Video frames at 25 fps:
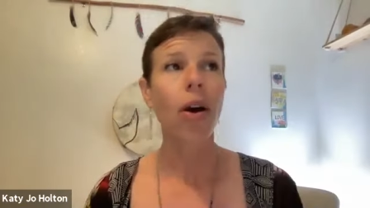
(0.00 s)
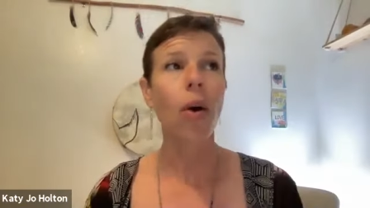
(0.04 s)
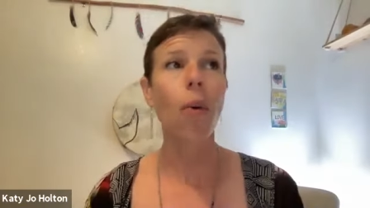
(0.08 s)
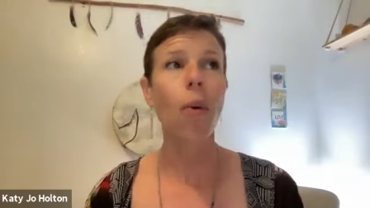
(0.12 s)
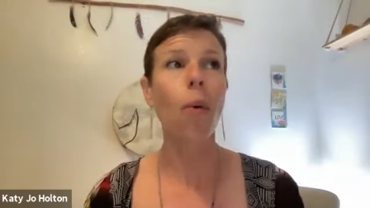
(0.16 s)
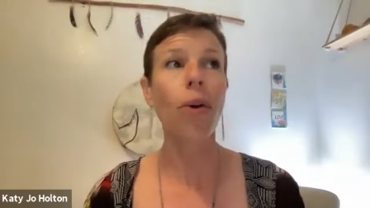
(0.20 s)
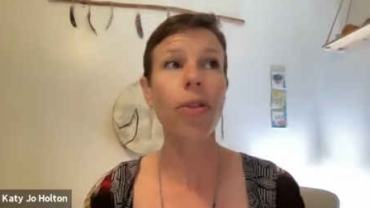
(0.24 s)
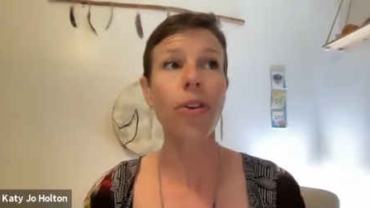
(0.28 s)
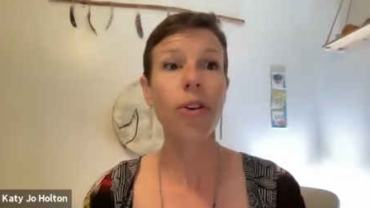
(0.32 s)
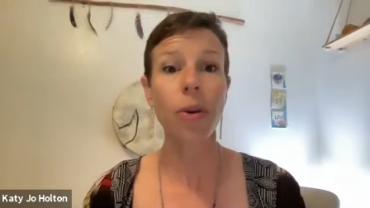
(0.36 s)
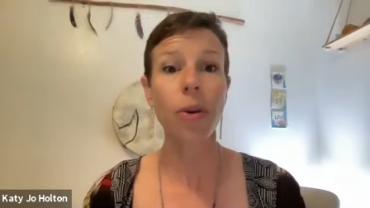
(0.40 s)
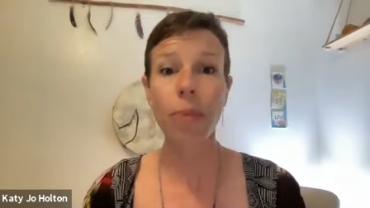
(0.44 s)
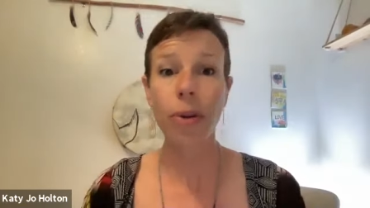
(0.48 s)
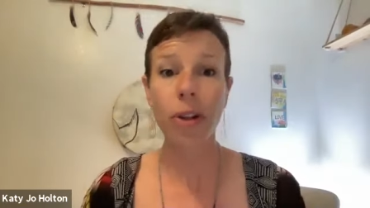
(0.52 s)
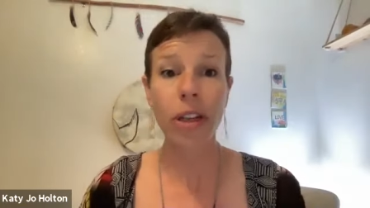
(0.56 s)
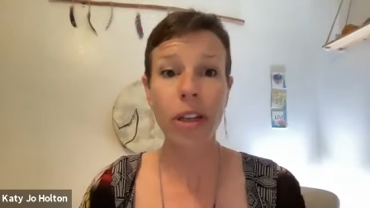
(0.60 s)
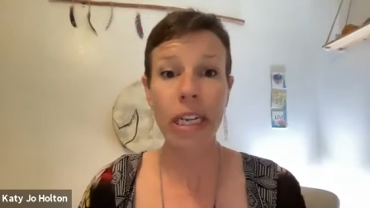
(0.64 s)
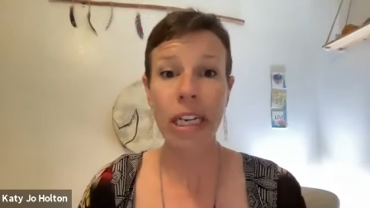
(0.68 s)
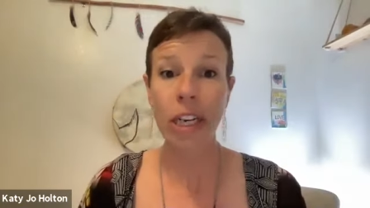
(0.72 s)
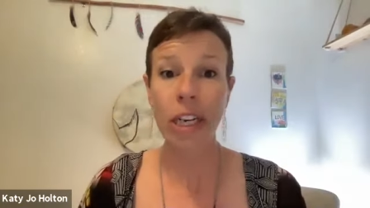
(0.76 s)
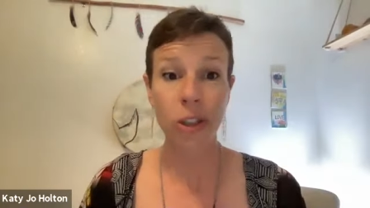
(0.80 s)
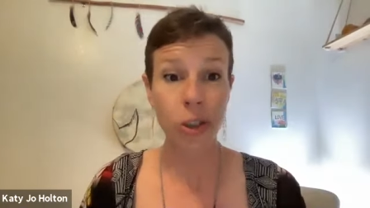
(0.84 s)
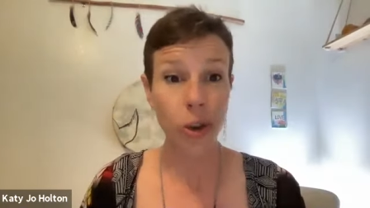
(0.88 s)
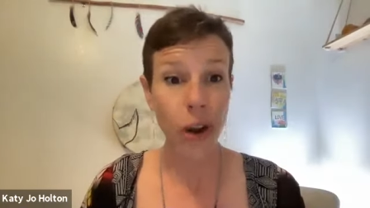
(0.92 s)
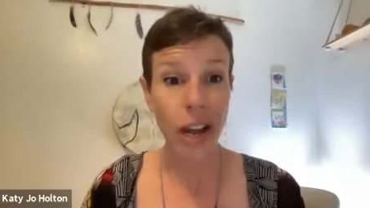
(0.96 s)
or their
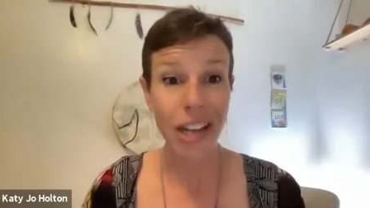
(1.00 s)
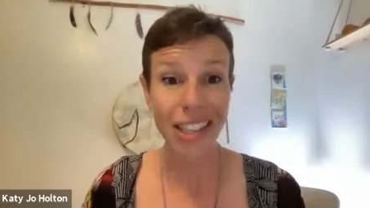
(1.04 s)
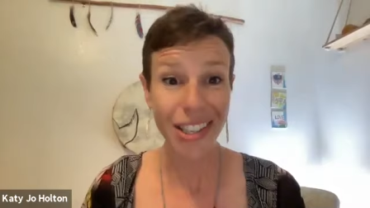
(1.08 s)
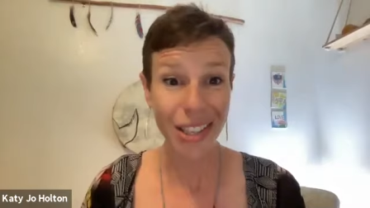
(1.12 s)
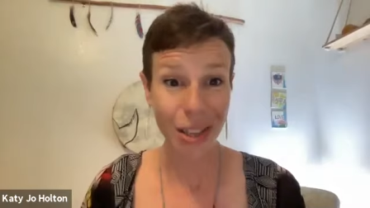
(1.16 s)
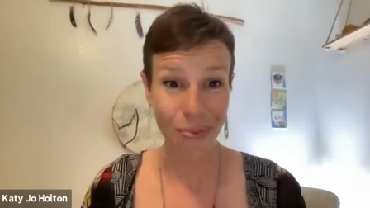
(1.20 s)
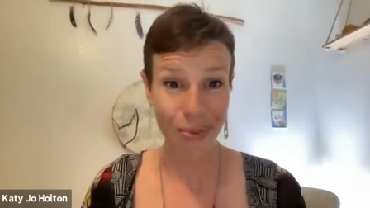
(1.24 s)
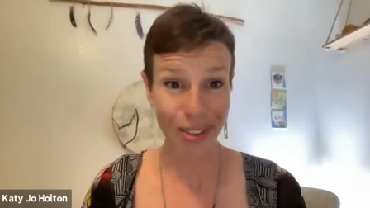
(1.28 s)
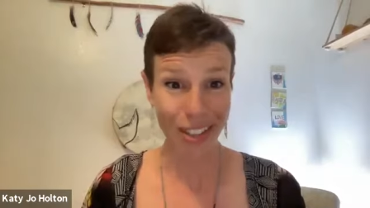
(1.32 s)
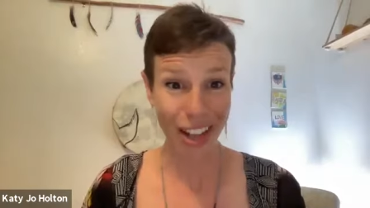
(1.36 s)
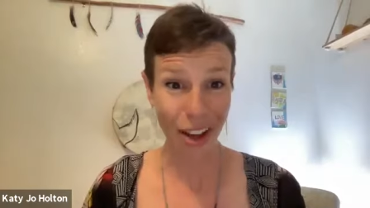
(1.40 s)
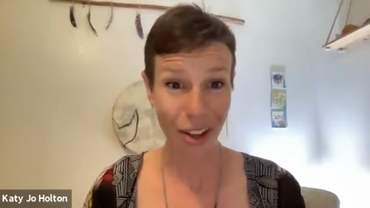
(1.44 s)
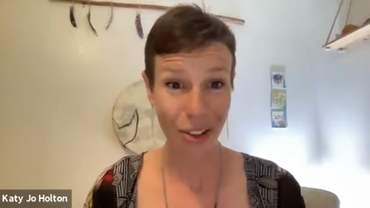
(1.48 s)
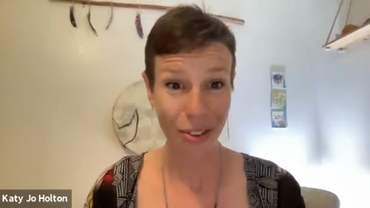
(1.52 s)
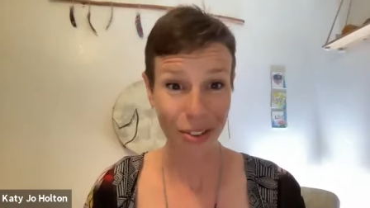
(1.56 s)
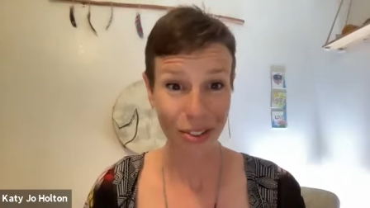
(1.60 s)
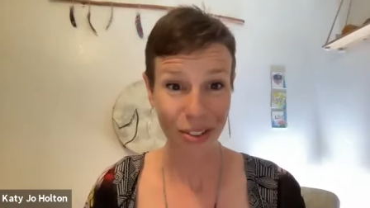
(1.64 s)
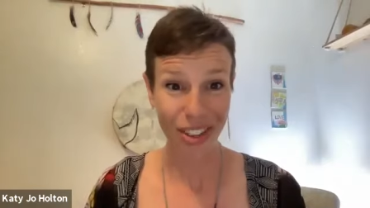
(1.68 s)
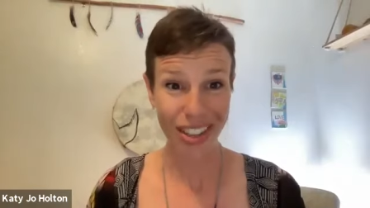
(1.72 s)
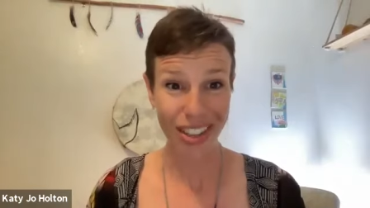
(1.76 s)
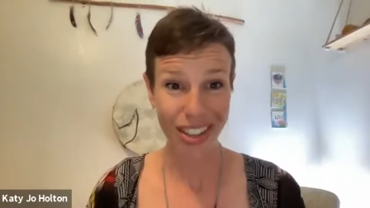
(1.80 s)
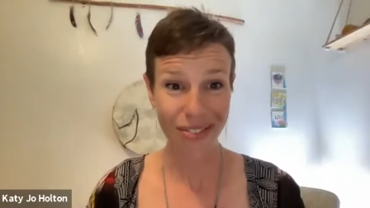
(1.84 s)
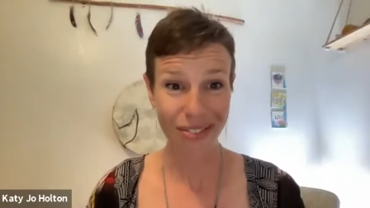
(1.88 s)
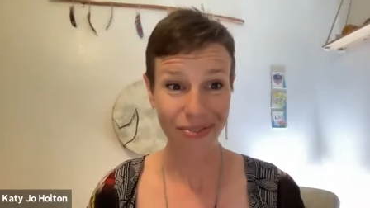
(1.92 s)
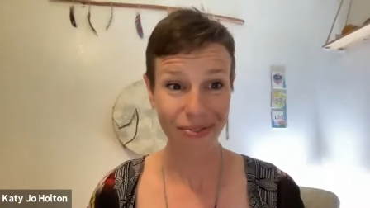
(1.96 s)
ability to trust
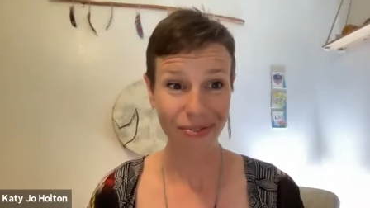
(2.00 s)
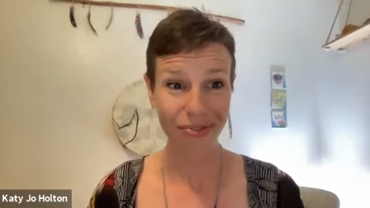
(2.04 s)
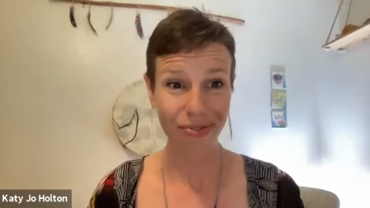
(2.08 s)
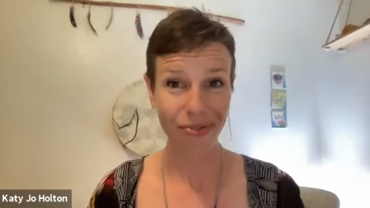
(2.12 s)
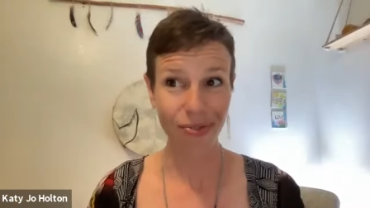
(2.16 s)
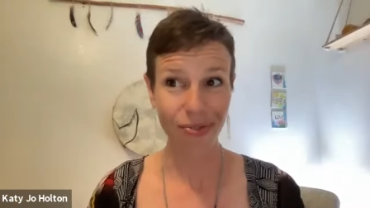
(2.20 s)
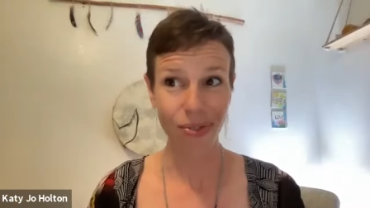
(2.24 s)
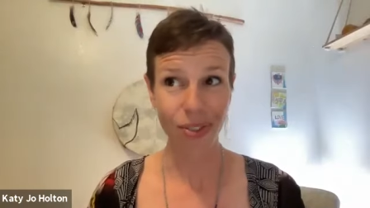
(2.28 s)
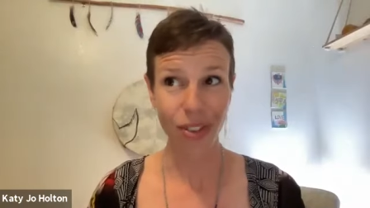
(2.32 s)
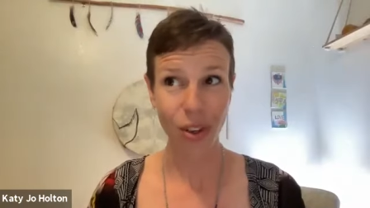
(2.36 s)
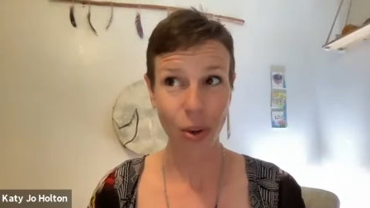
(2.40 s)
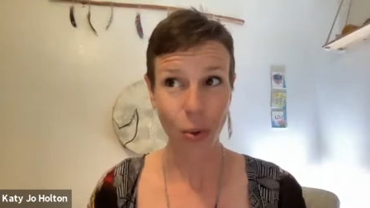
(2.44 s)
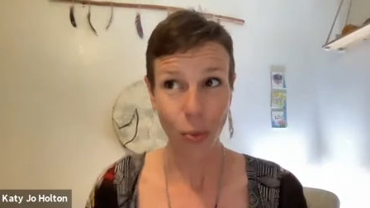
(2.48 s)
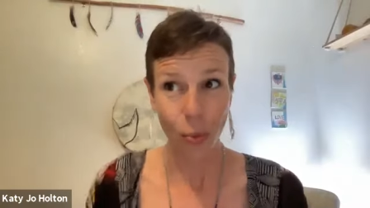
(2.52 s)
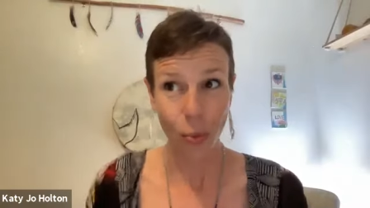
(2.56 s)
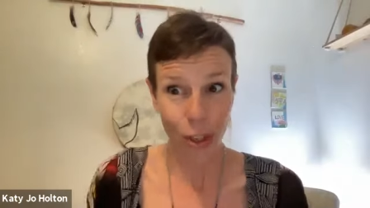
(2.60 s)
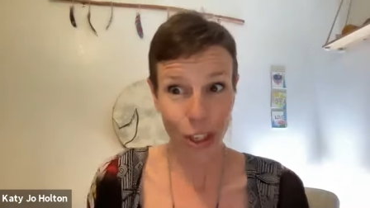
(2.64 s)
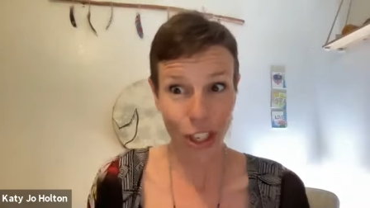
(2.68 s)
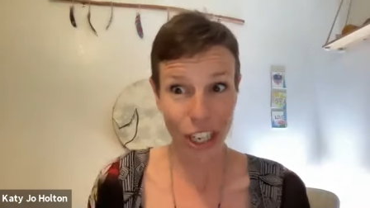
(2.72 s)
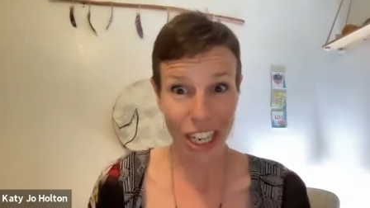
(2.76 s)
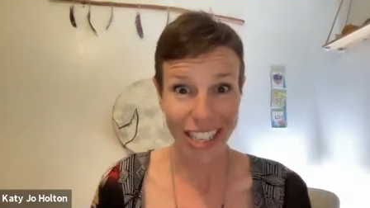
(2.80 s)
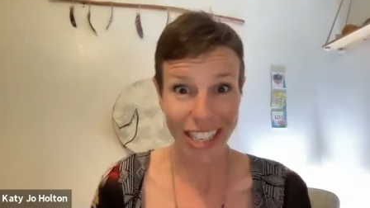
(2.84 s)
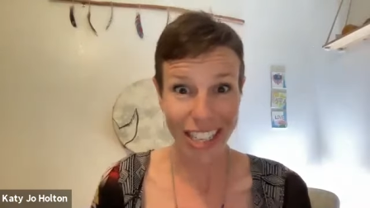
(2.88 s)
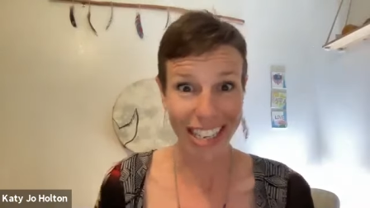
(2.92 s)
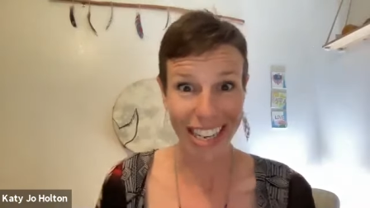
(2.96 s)
themselves,
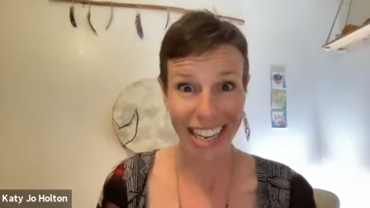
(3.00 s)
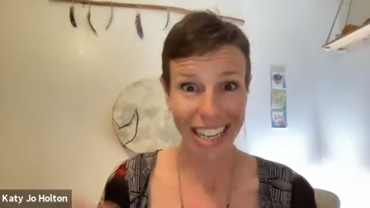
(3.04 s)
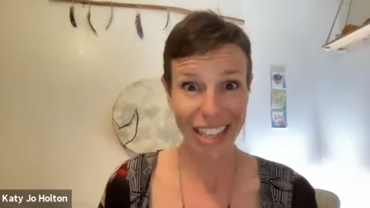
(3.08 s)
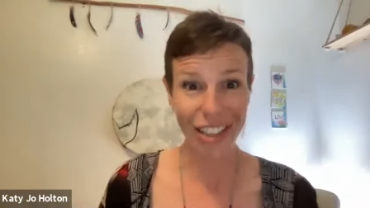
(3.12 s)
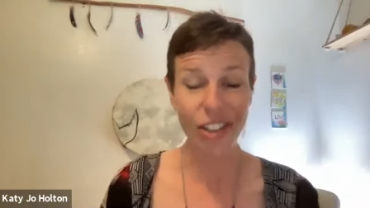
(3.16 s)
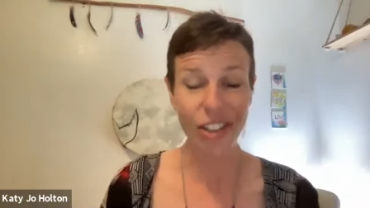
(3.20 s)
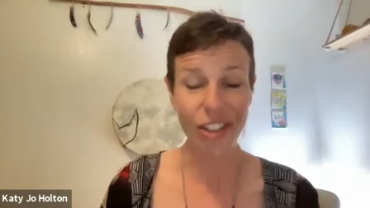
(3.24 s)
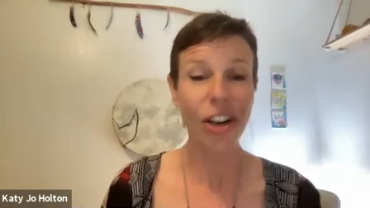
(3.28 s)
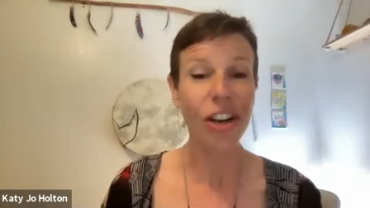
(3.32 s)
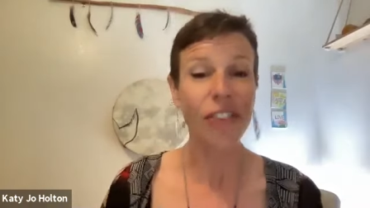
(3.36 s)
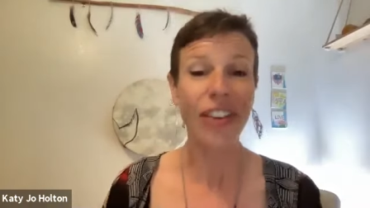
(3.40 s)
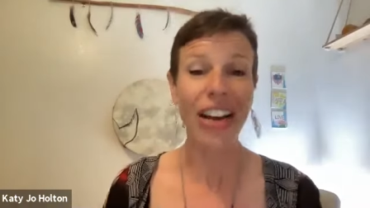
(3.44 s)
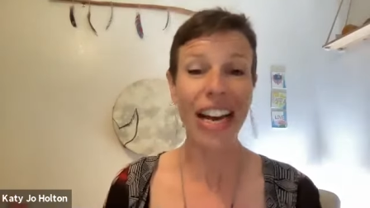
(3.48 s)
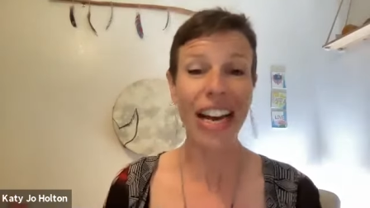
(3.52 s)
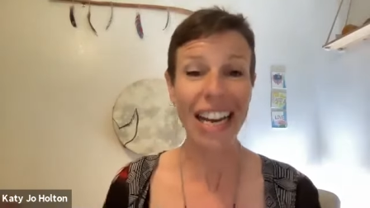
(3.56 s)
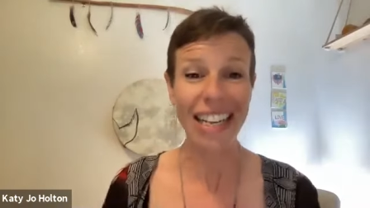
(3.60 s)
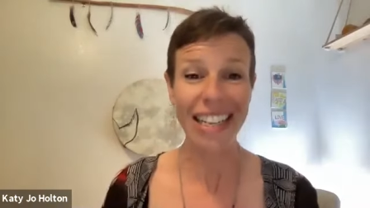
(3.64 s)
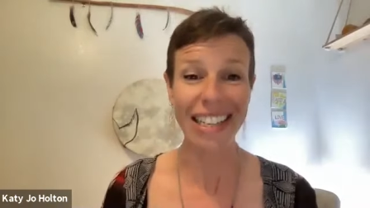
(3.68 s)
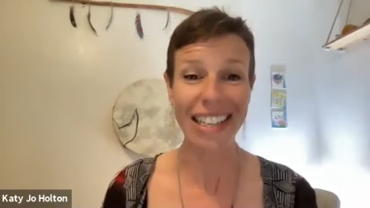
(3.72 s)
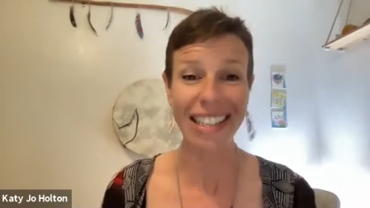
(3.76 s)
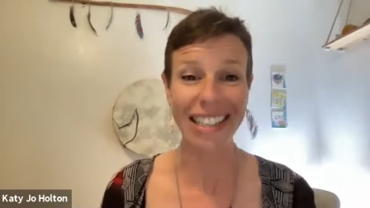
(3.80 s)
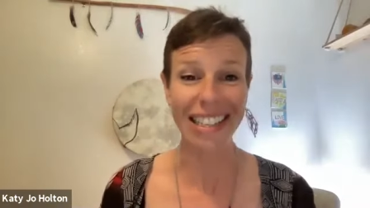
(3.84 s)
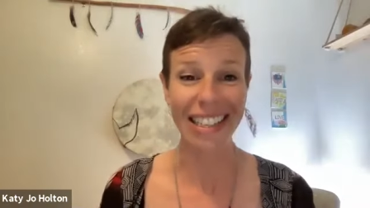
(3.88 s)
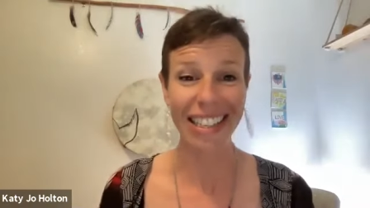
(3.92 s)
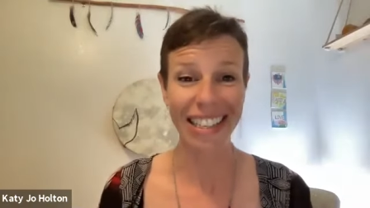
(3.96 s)
which isn't in
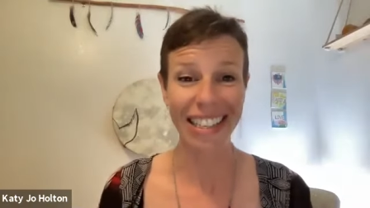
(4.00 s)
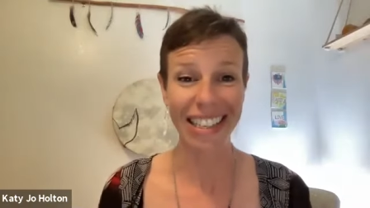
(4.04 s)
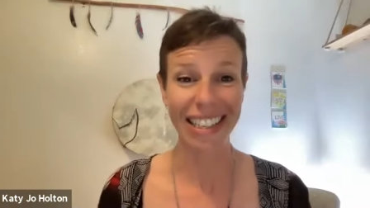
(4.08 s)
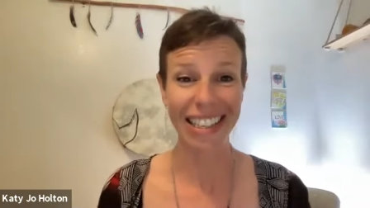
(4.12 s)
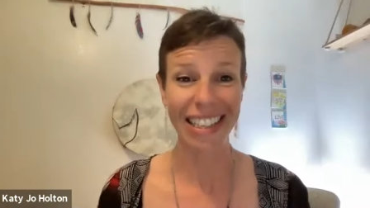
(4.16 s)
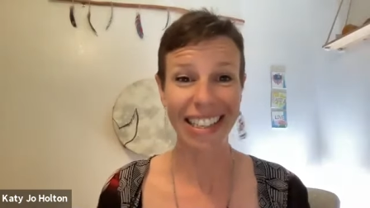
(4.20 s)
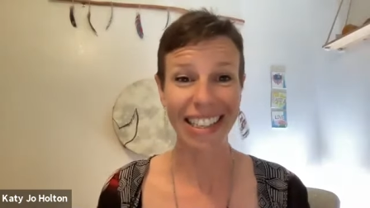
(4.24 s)
service.